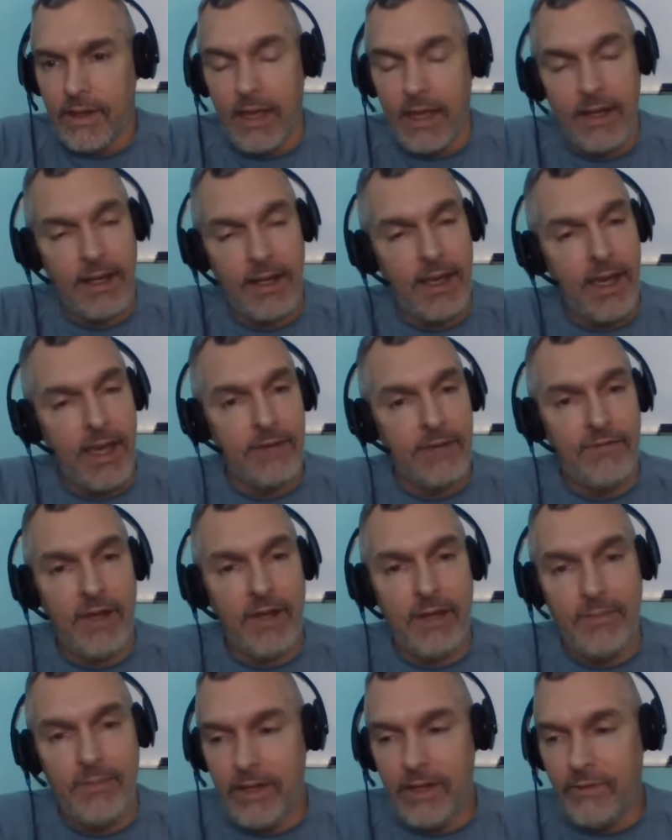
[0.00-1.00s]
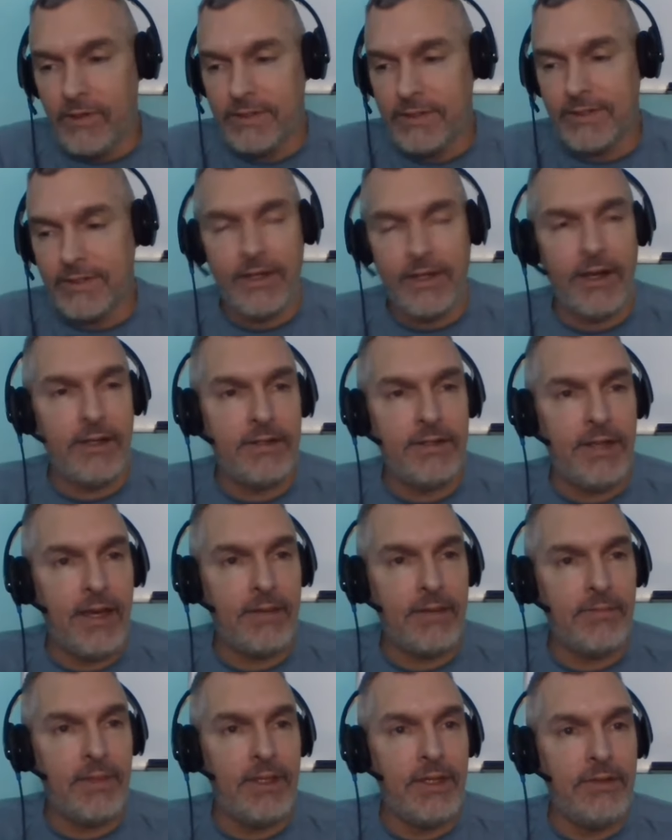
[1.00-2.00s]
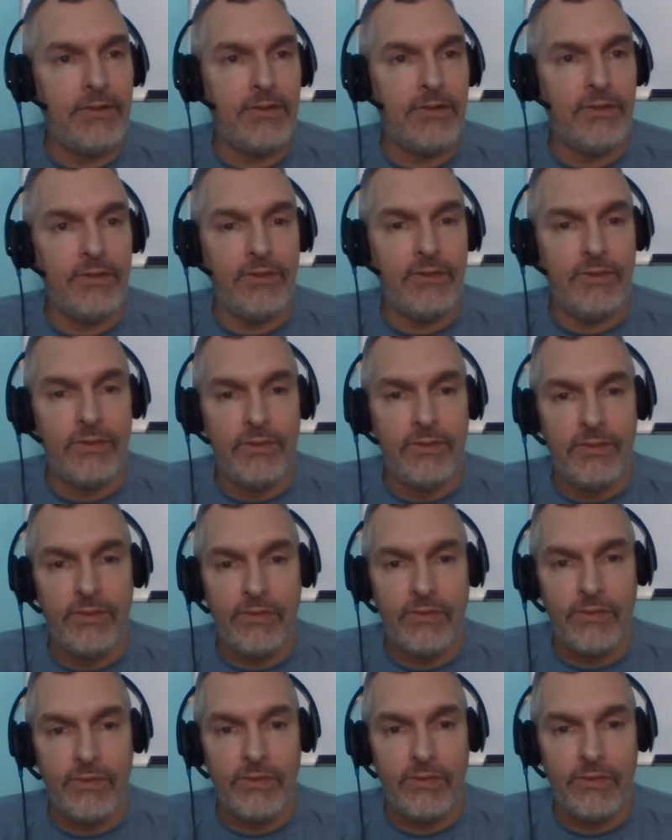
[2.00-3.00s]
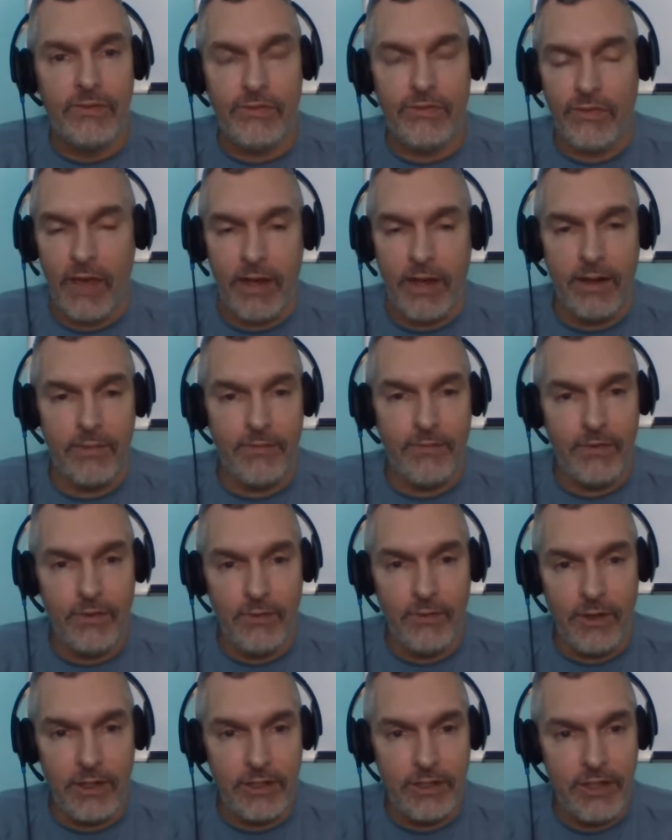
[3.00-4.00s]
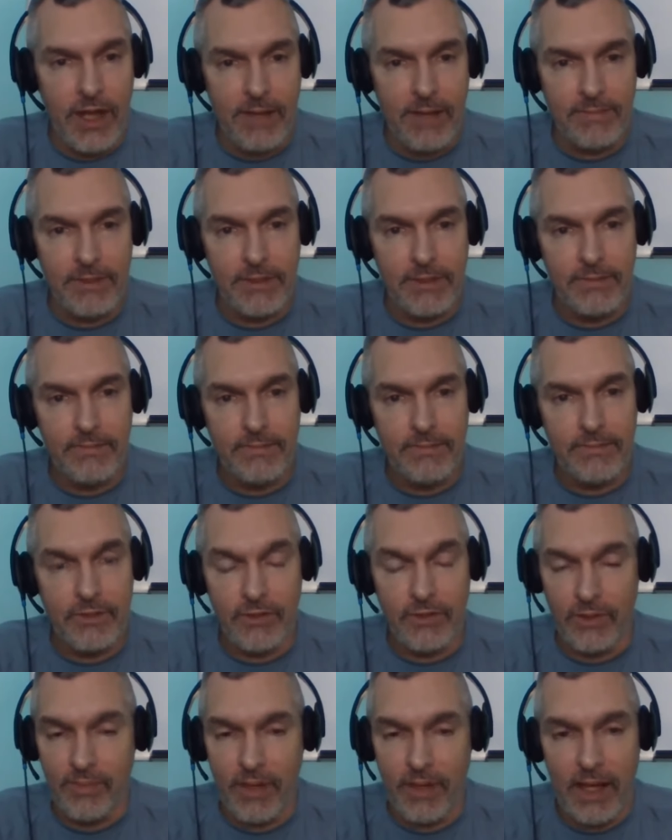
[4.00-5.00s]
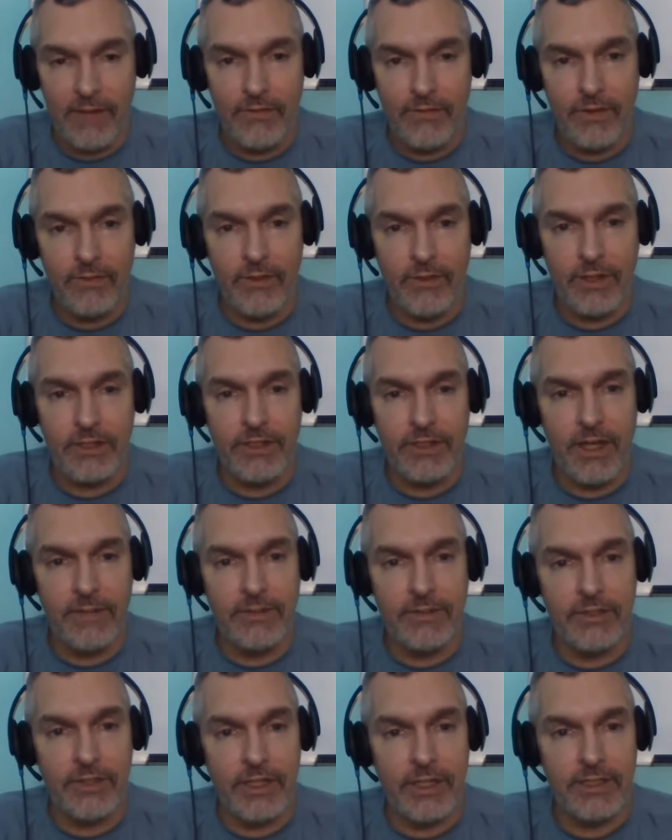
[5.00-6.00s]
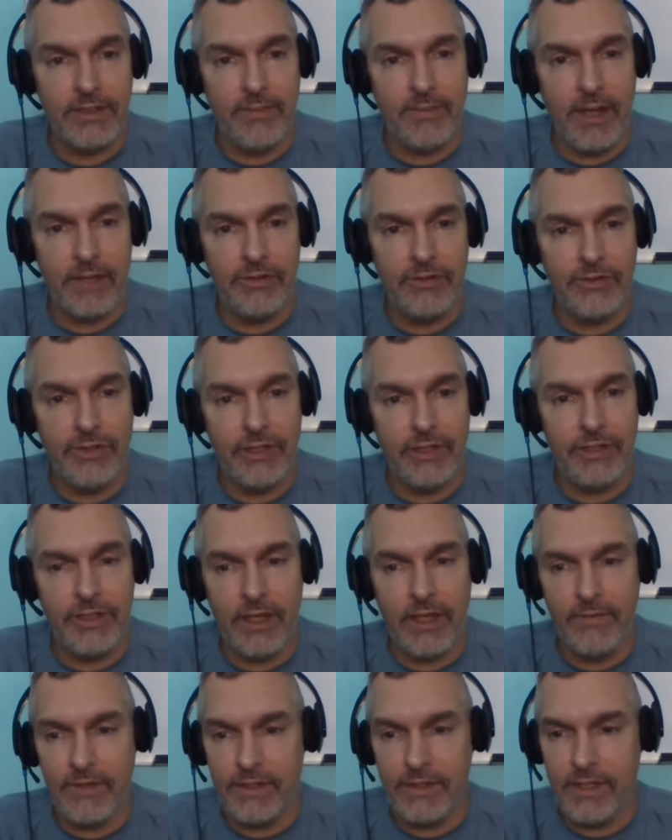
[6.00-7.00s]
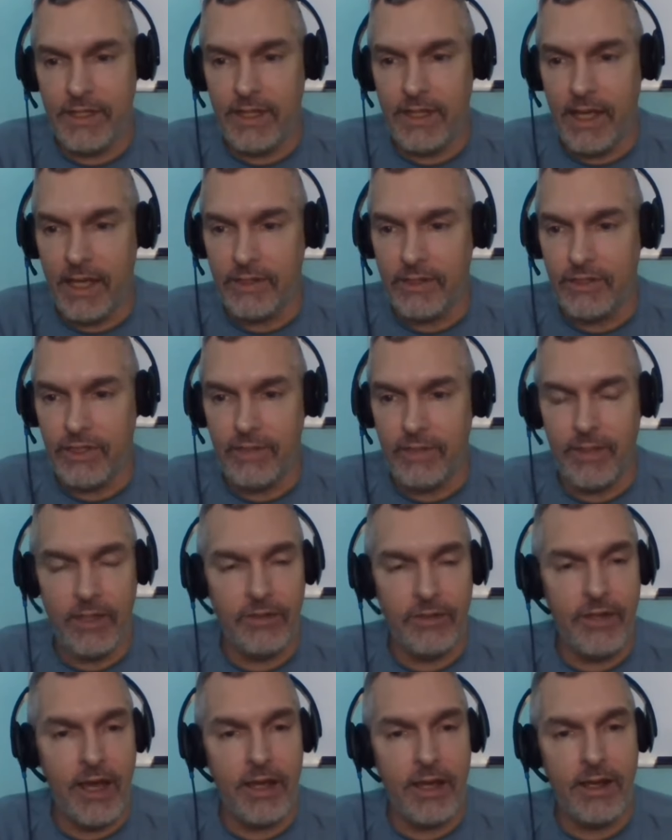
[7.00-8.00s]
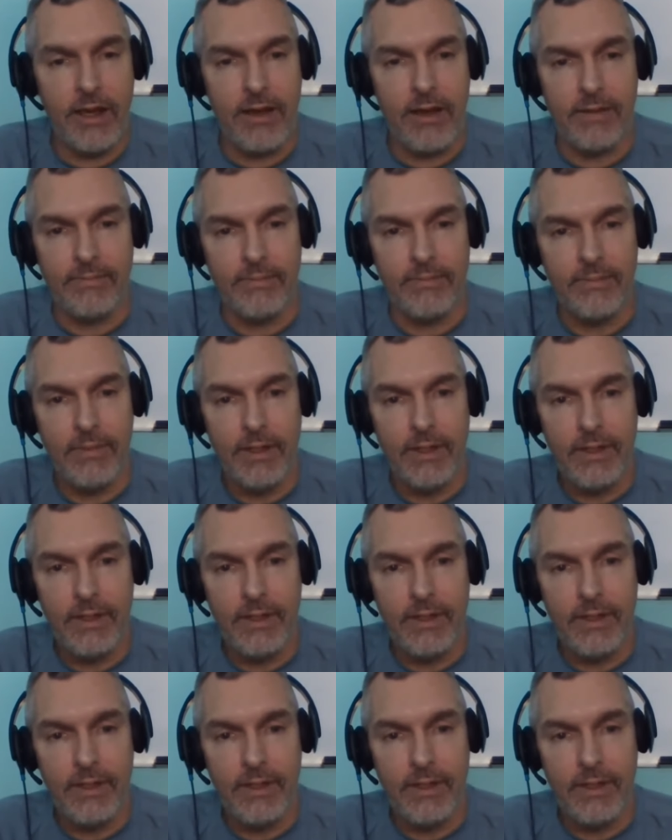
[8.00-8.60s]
And again, if anybody wants to contact me to sign up for the workshops, to apply for the workshops, jason matthew g seventeen at gmail dot com.